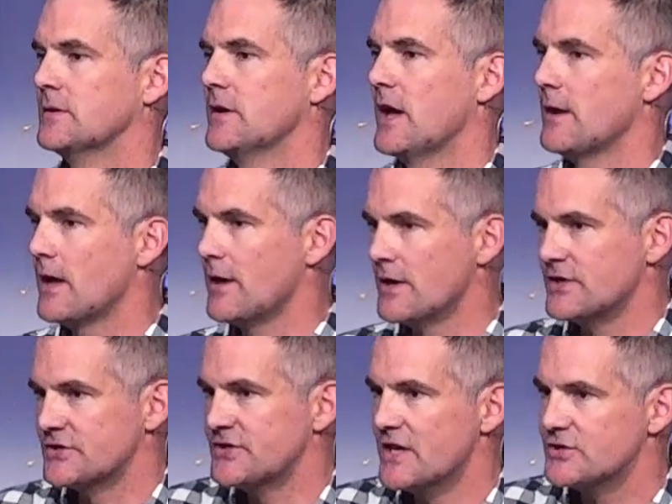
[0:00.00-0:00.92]
It's a
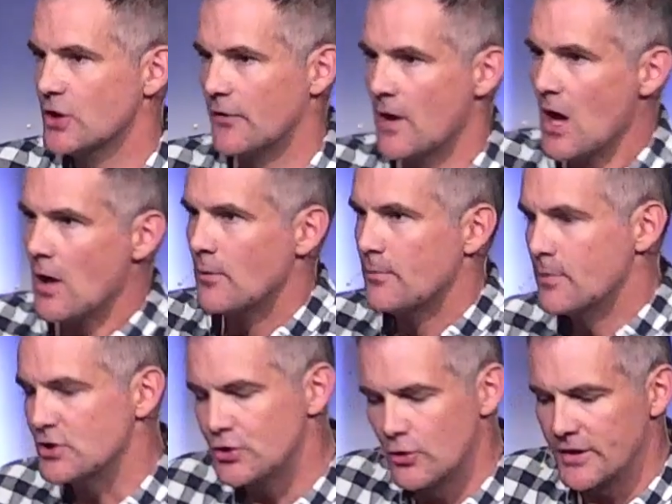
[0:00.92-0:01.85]
sense of
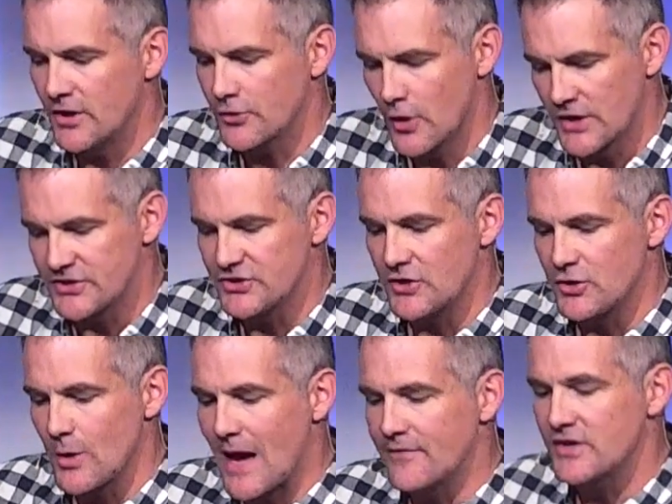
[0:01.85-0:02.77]
maturity in Christ is that
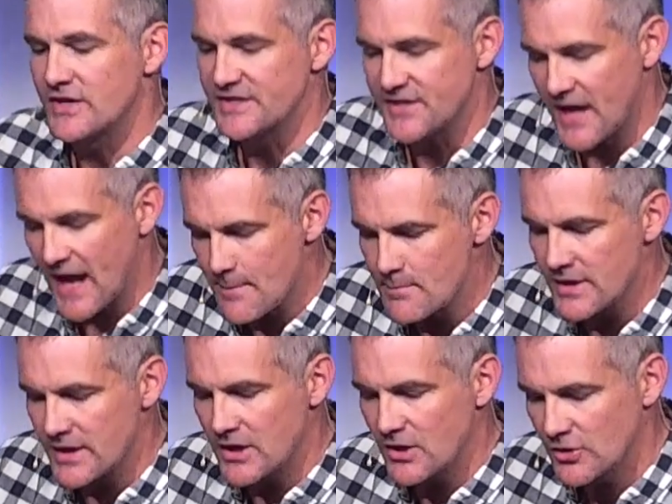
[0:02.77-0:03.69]
you have
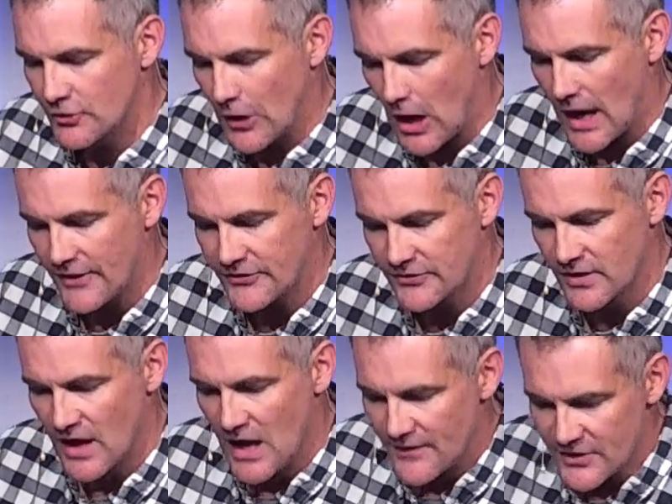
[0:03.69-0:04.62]
contentment in Christ,
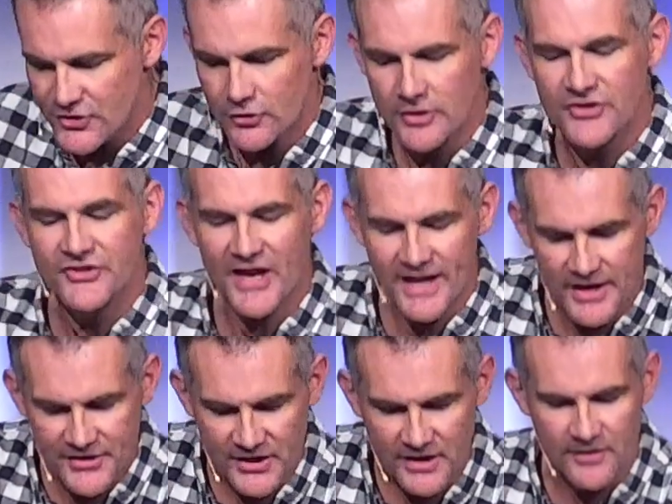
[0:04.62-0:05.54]
that your
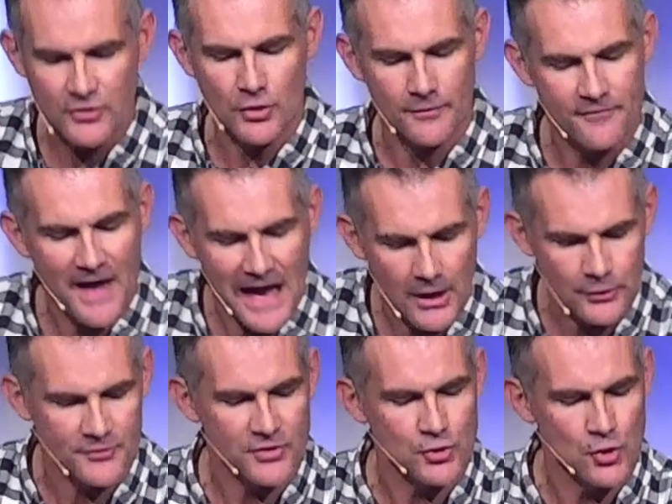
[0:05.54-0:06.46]
identity, that your
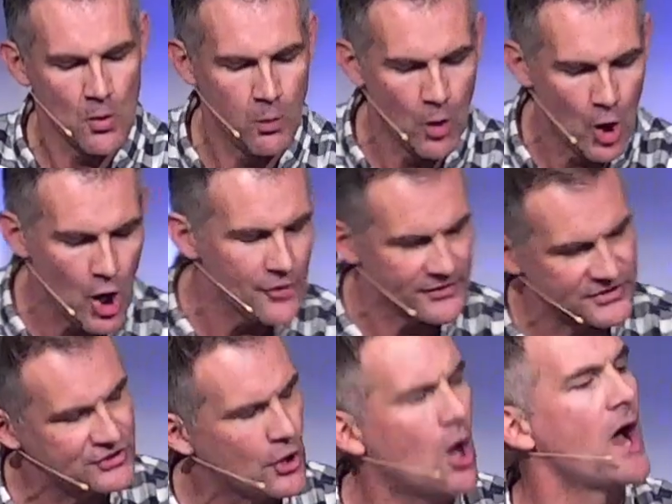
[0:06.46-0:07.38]
value, that your worth
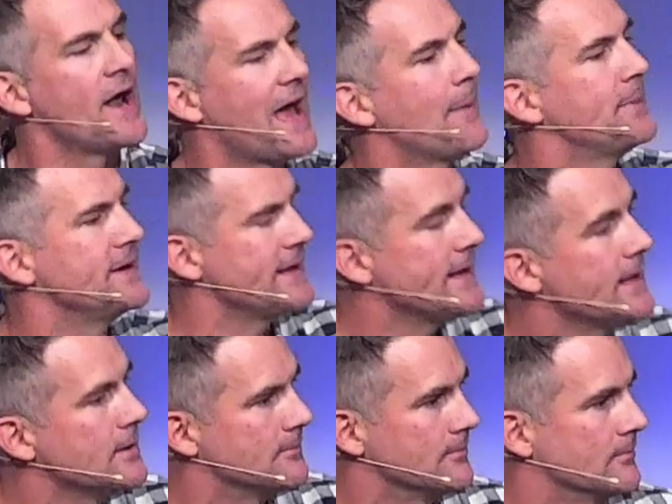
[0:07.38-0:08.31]
is tied up in
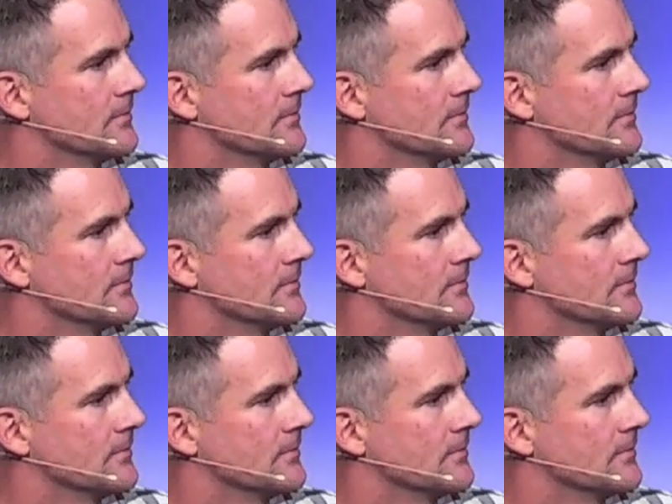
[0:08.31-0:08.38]
him.